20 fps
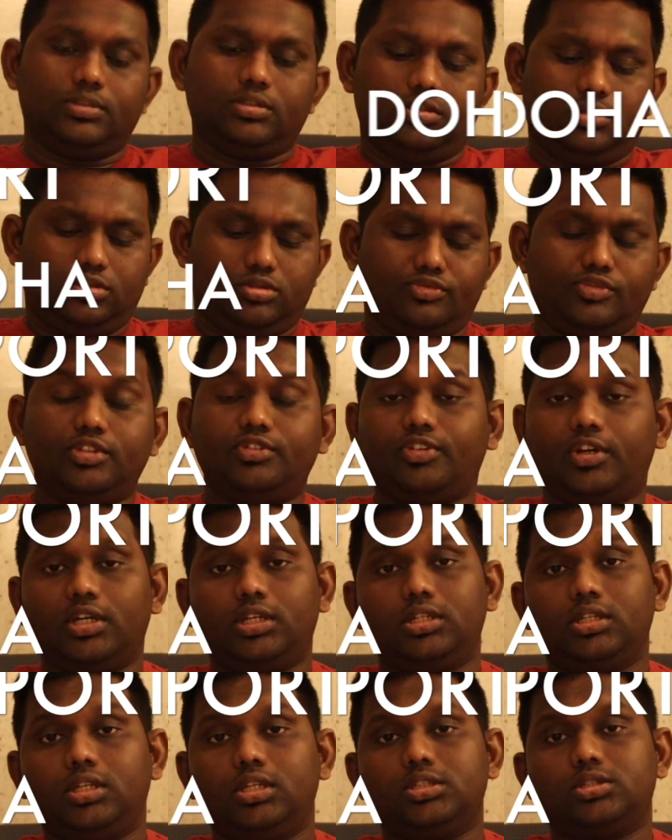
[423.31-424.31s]
So we
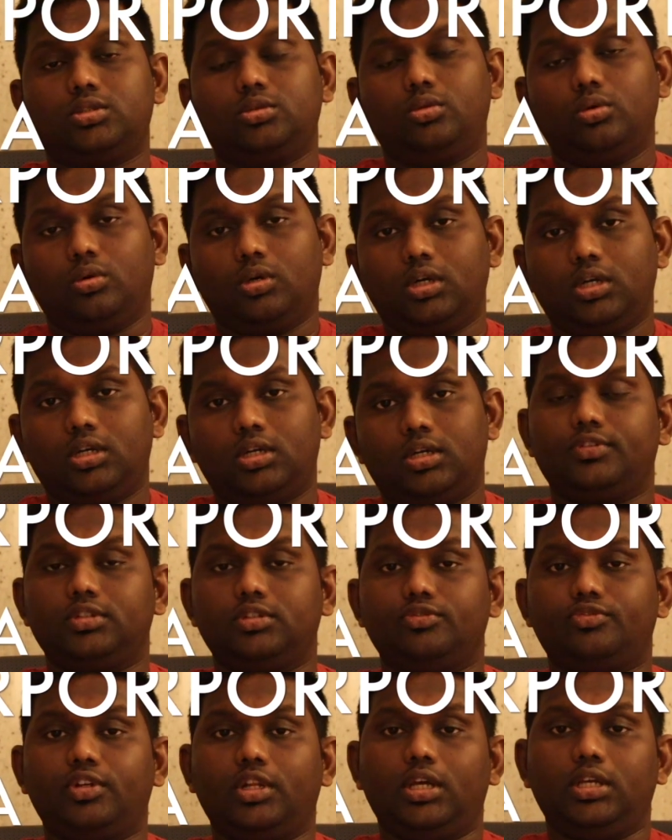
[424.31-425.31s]
finally reached Doha
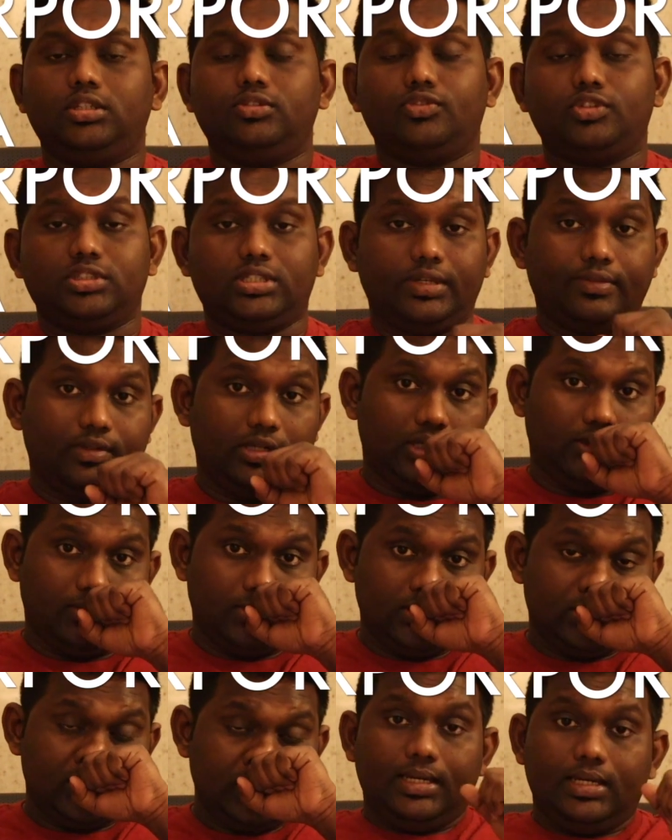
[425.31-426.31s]
after flying for 7
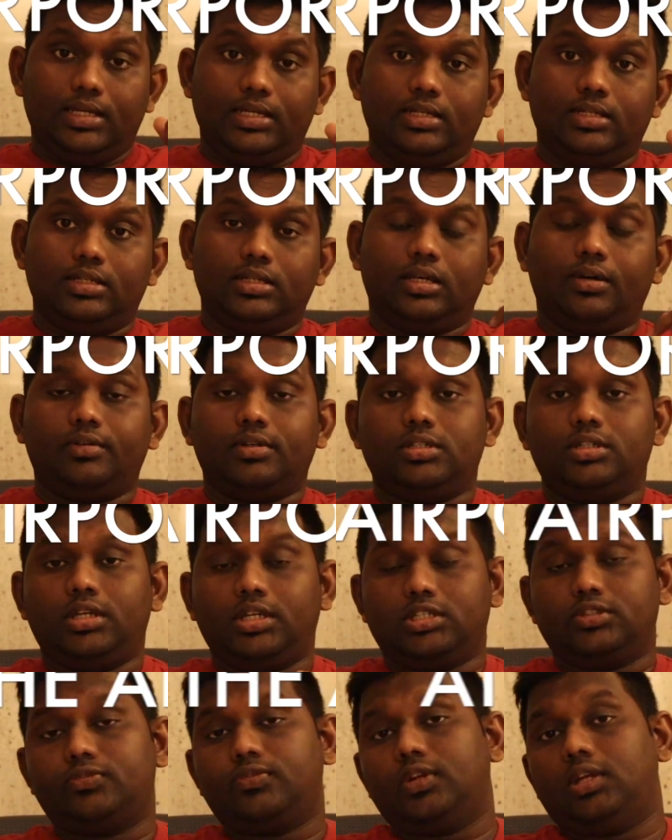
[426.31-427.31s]
hours, and our
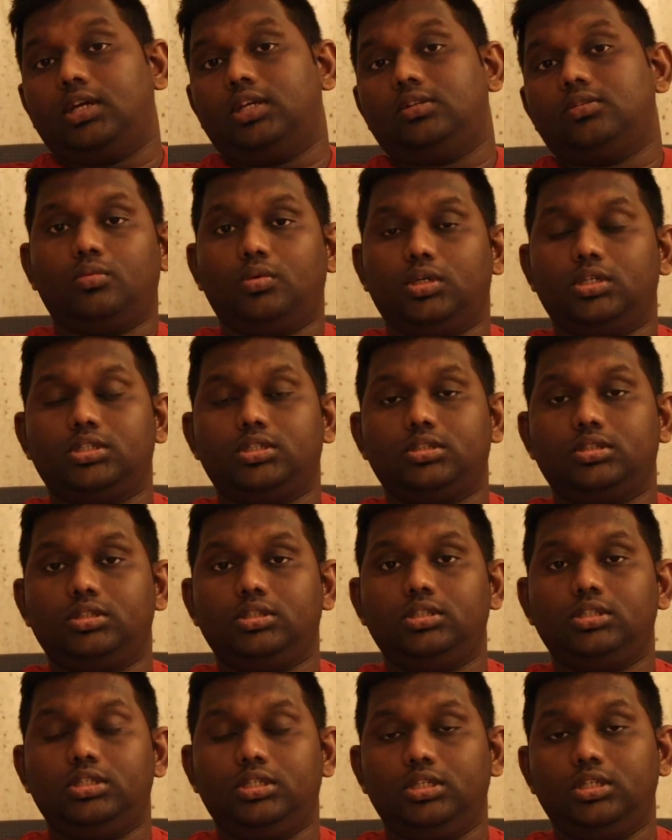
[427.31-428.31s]
next flight was
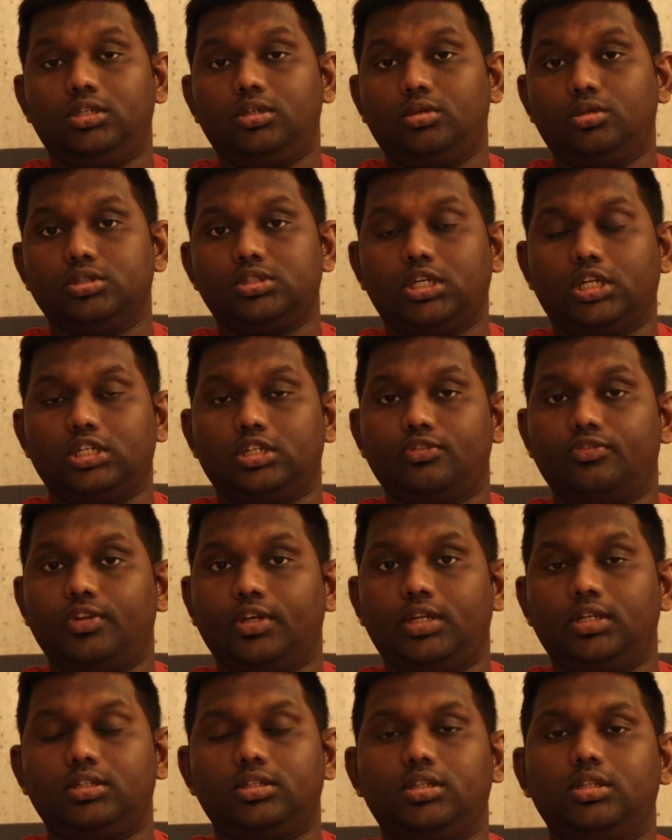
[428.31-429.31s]
the Indigo chartered
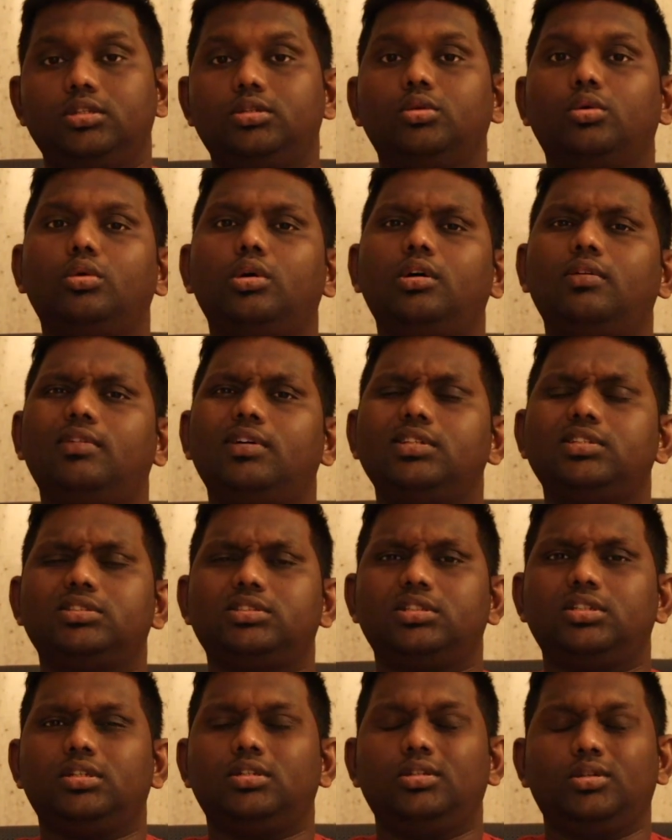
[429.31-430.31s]
flight. The Doha
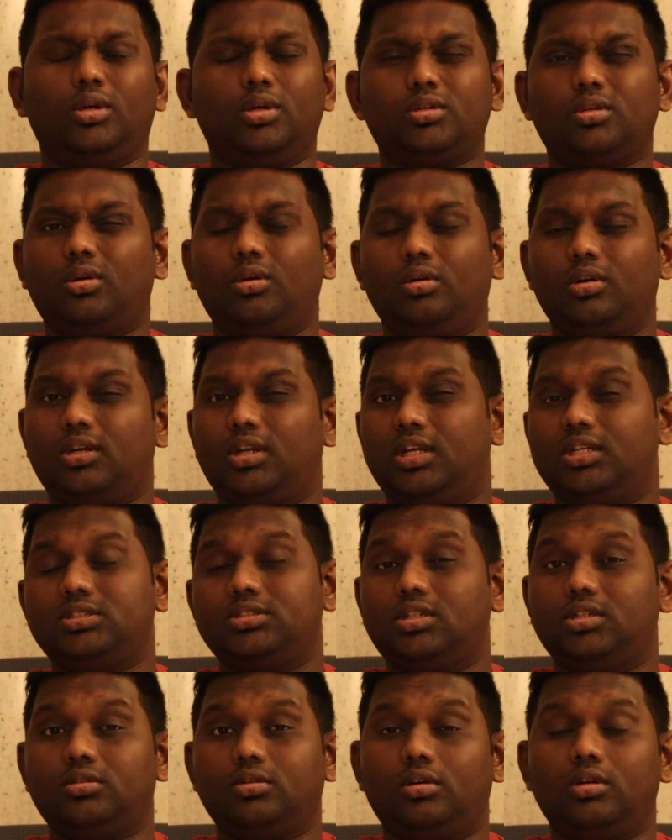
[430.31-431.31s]
was not
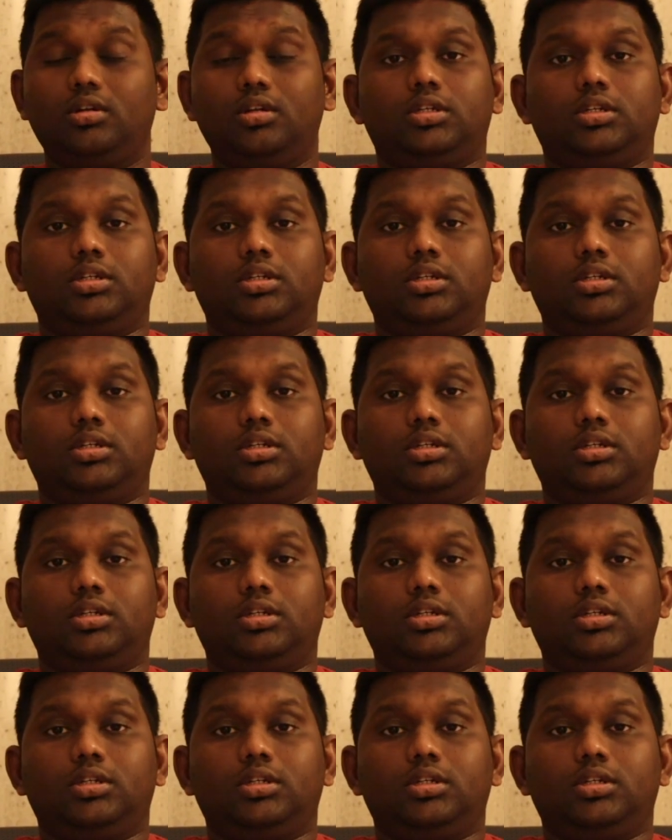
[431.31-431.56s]
organized at all.